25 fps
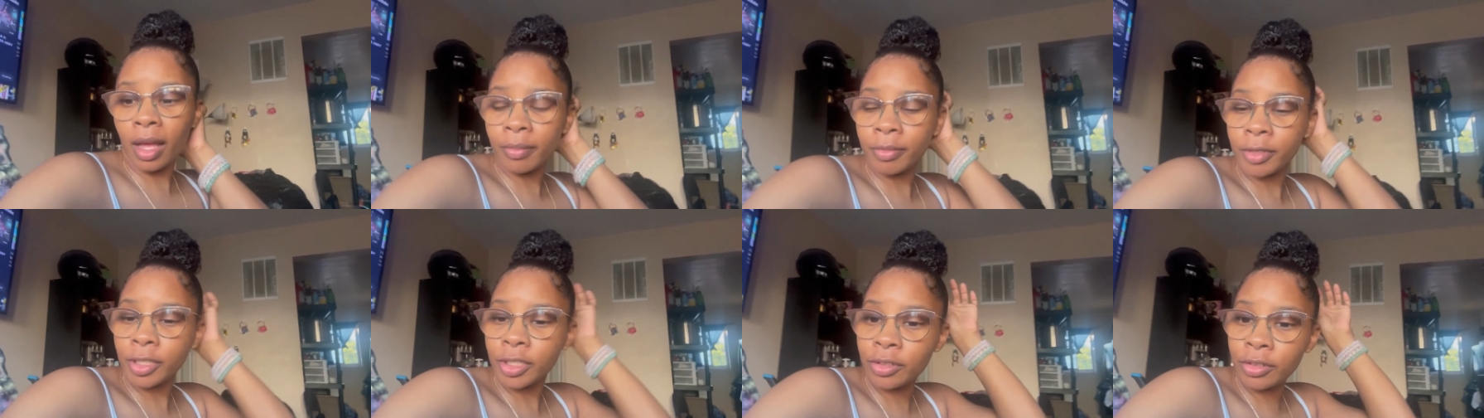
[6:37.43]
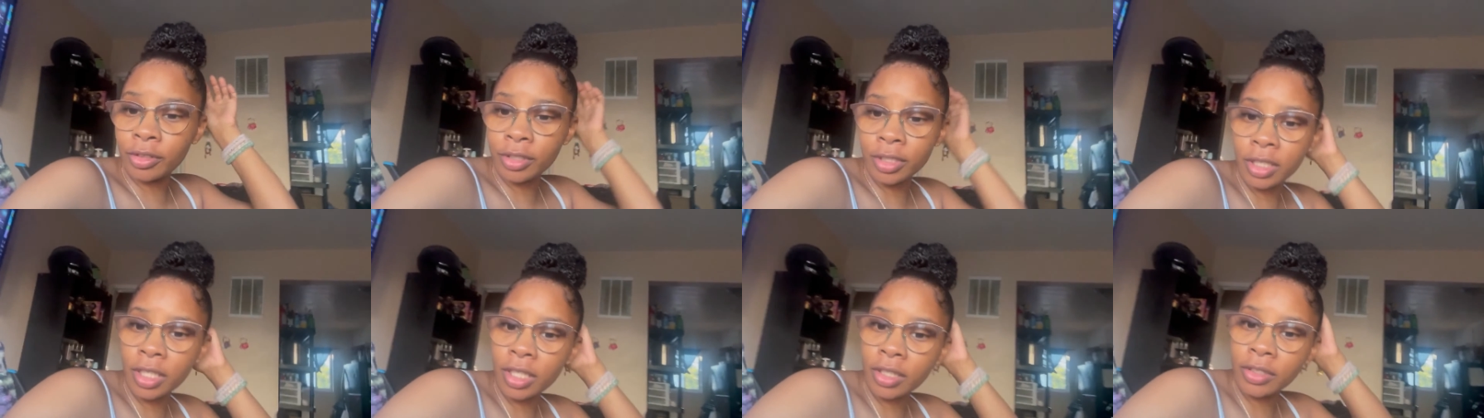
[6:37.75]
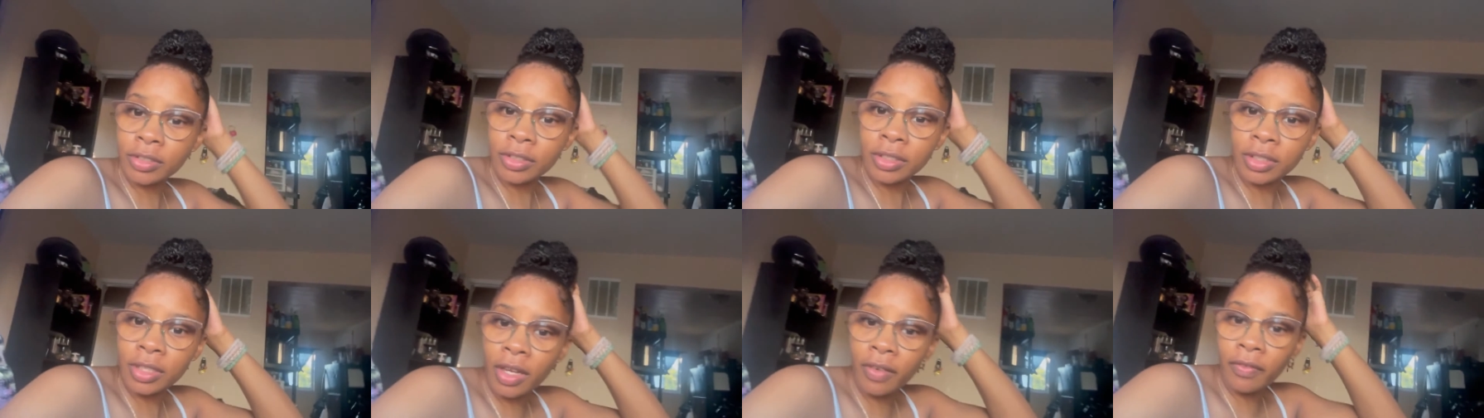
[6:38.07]
I'll be doing
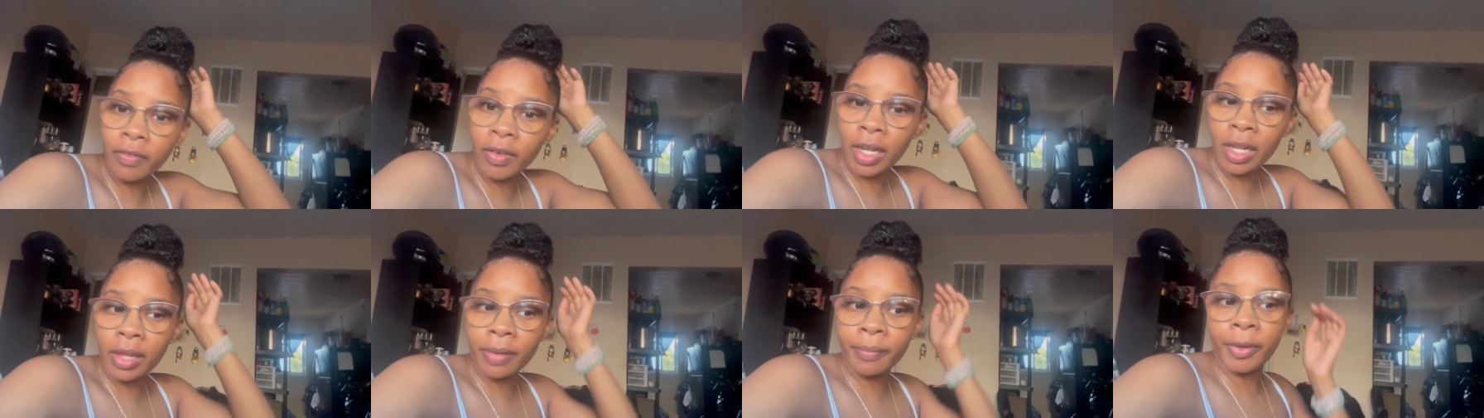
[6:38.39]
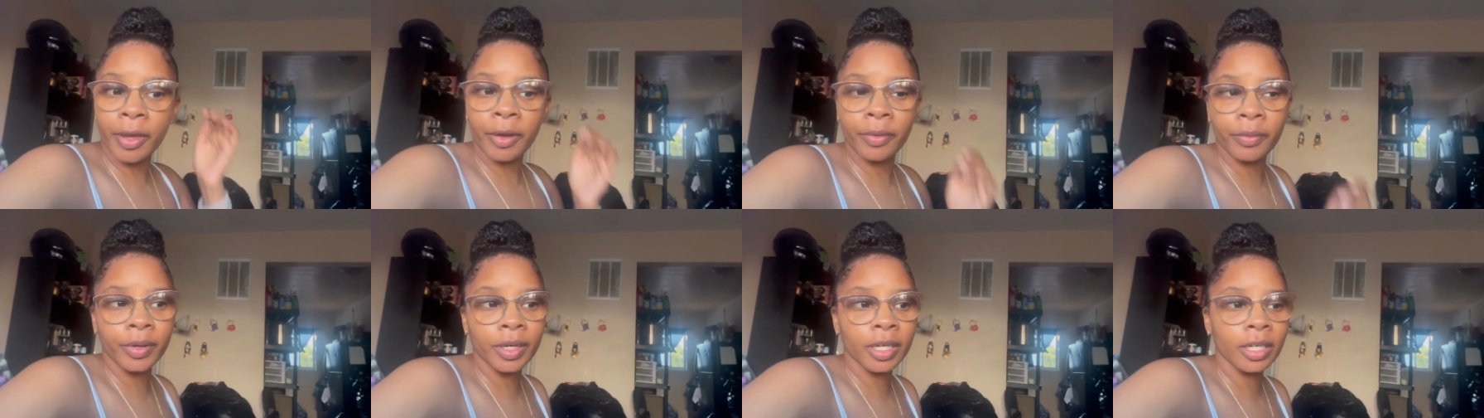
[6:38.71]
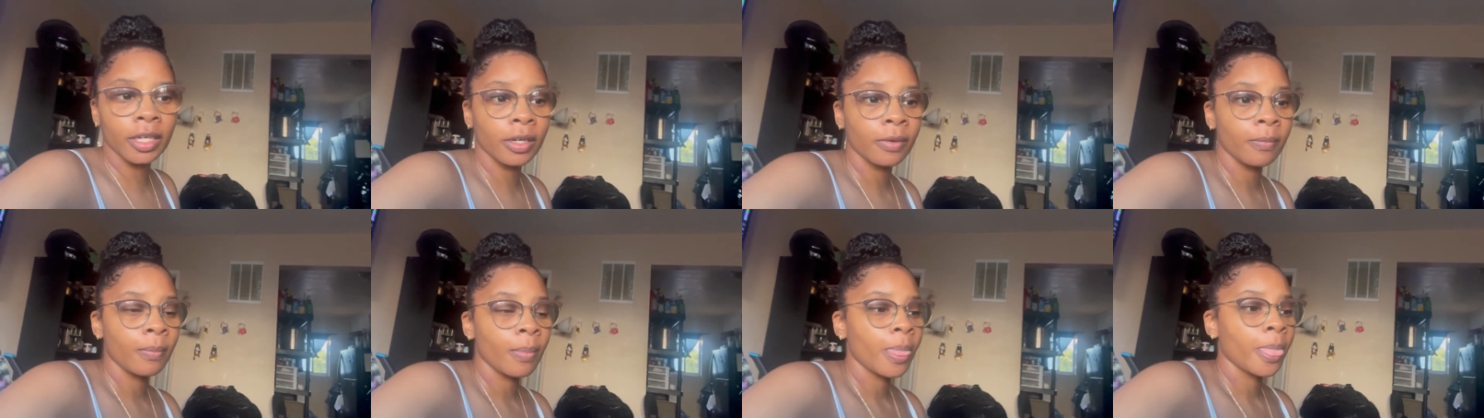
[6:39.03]
other stuff while I'm at work.